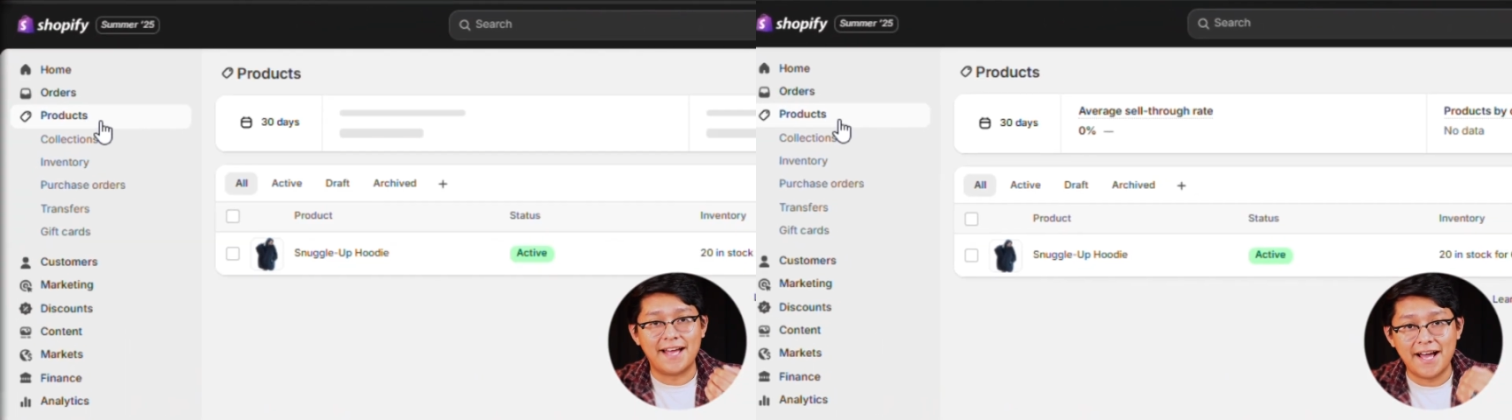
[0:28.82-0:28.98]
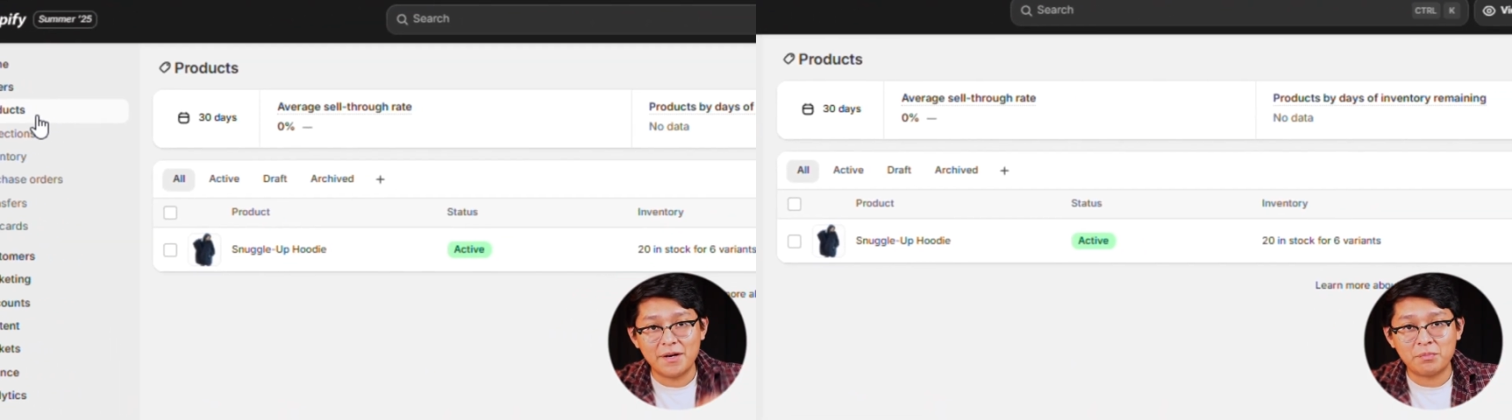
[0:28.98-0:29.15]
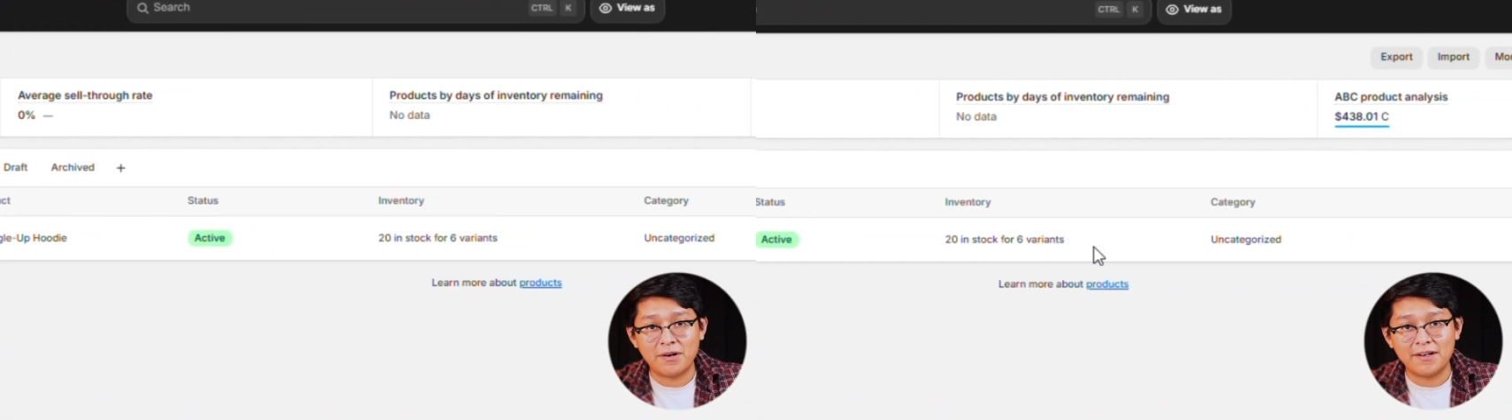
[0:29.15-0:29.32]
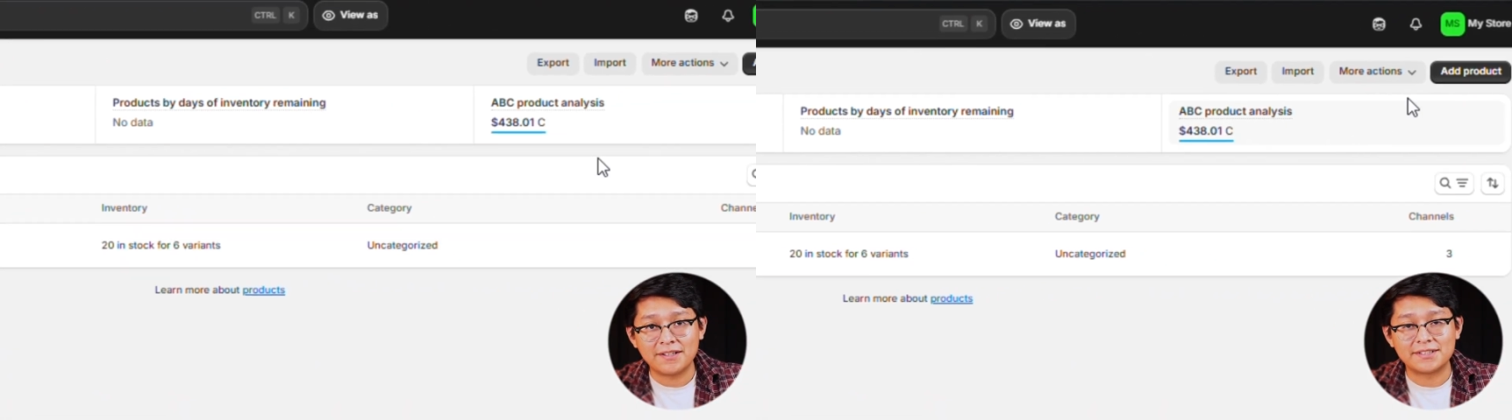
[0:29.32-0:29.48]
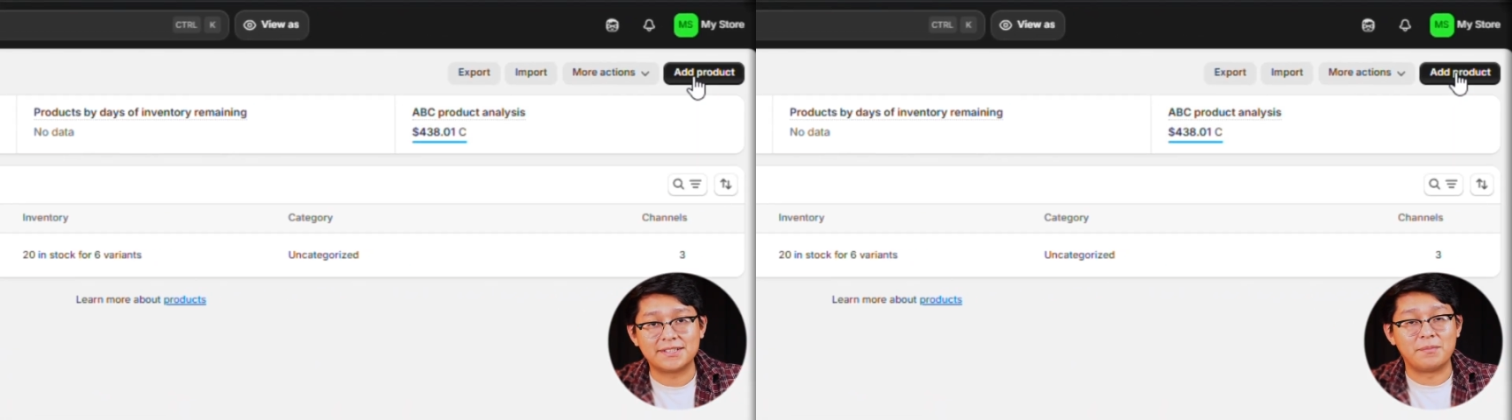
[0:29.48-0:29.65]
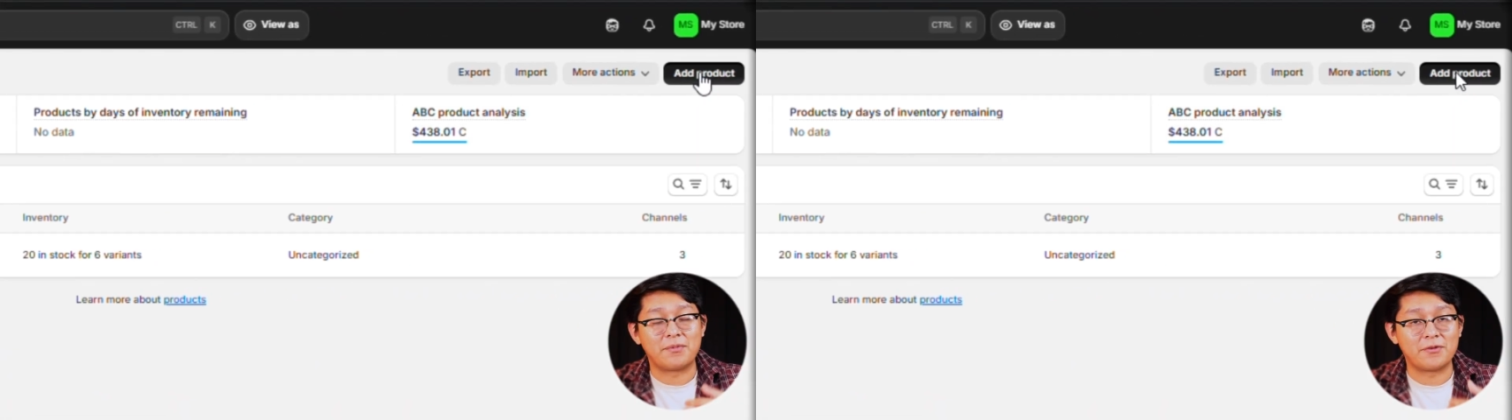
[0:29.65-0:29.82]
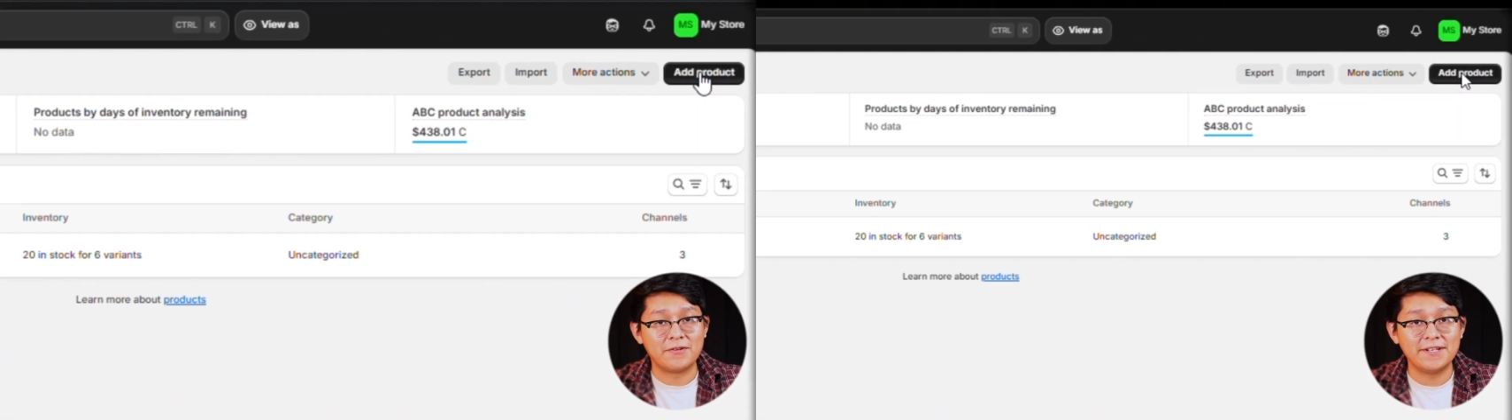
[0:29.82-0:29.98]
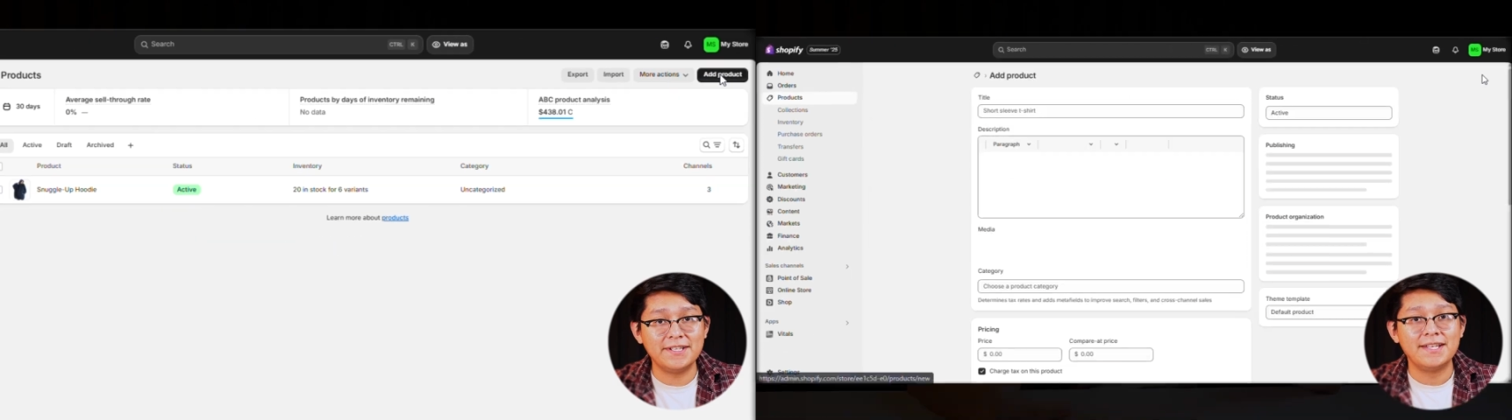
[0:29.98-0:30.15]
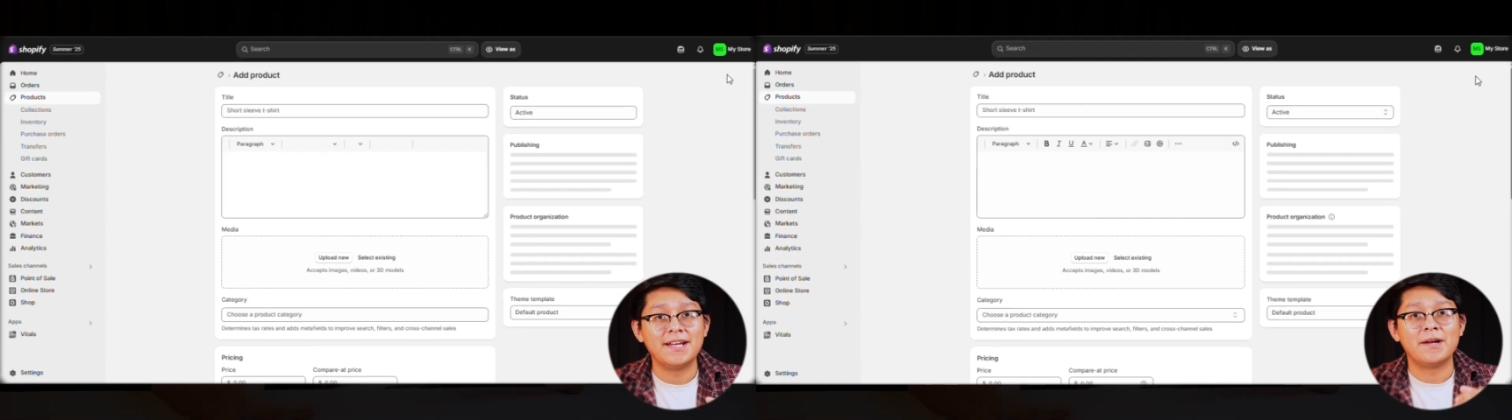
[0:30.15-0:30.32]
add product. Step 3,